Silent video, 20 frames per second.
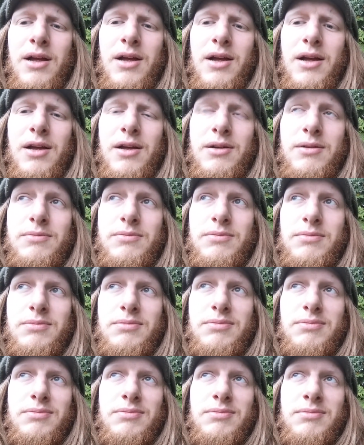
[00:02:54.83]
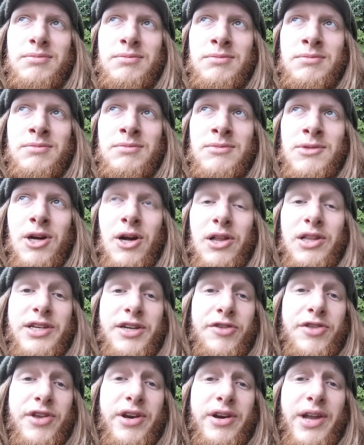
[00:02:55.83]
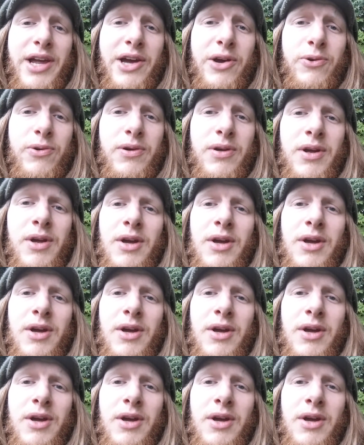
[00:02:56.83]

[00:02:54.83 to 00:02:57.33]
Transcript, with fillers: Um, I'll end it there now.